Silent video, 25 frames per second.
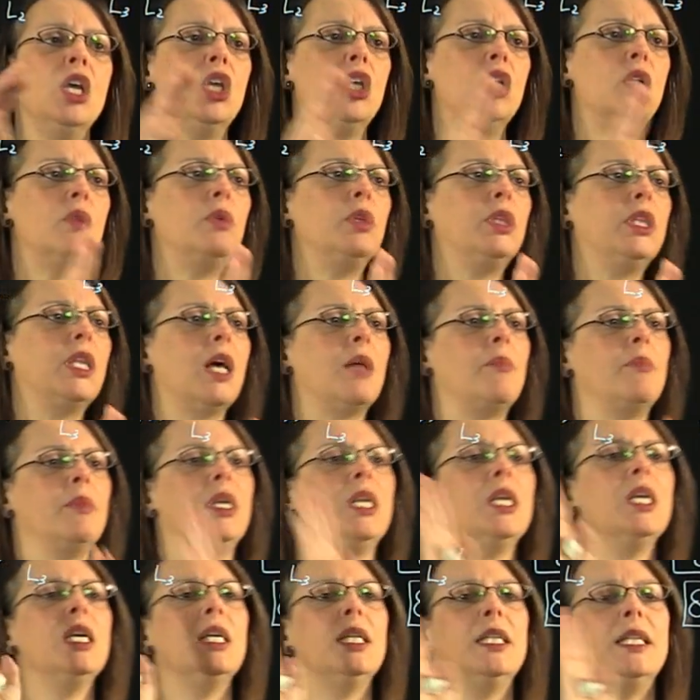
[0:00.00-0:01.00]
you would tell
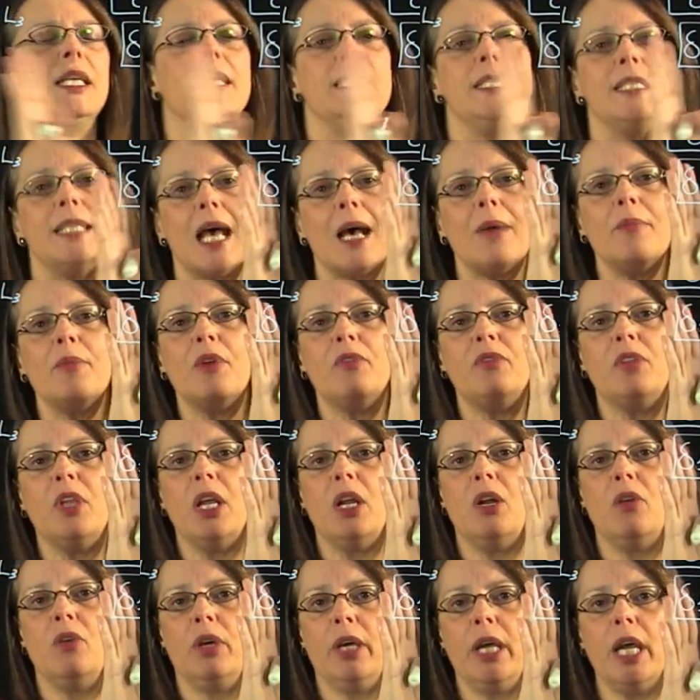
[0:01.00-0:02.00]
me the sum of
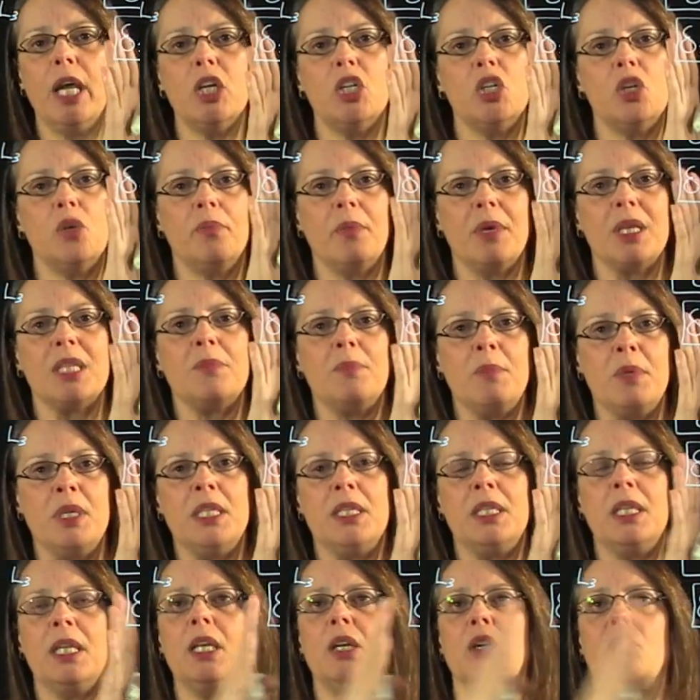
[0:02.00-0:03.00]
the elongation must be
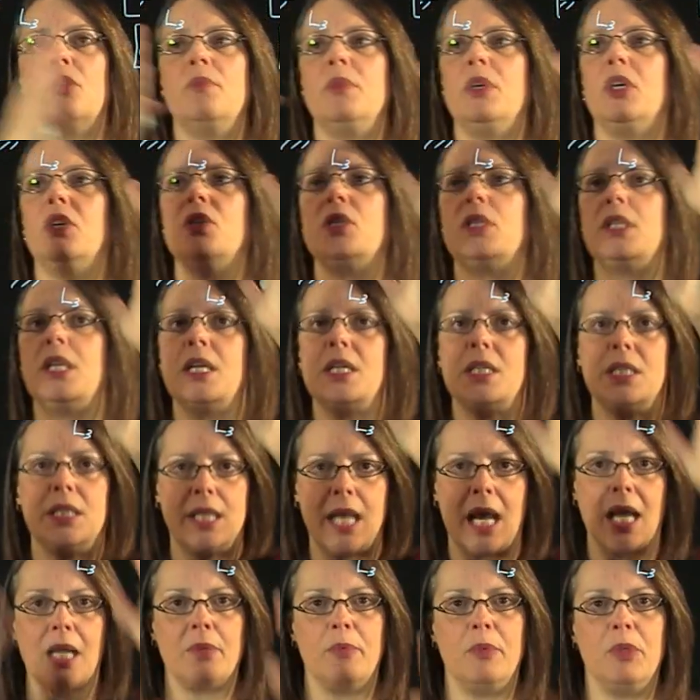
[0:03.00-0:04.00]
zero because they are
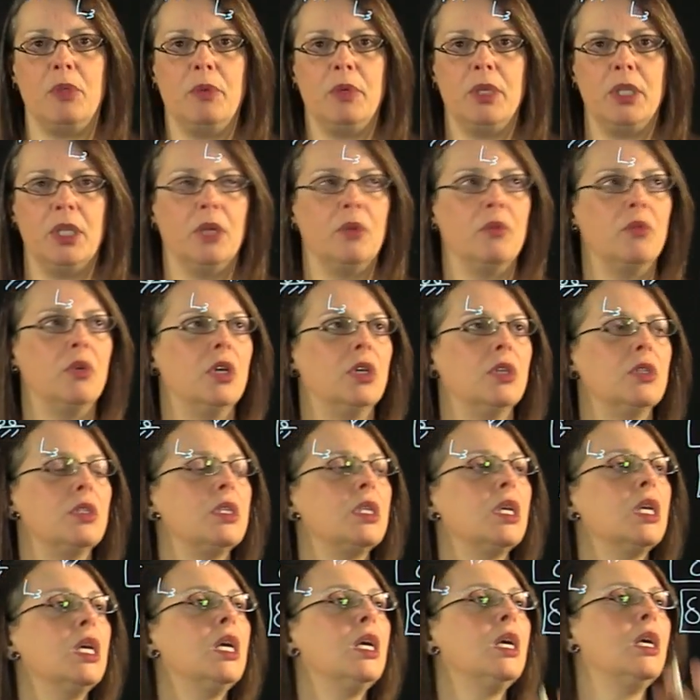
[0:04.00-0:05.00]
stuck between the
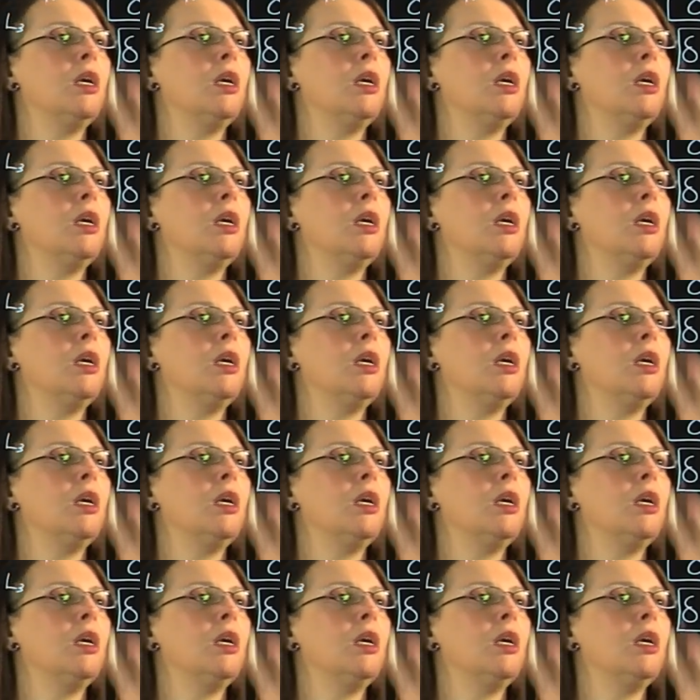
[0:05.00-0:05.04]
walls.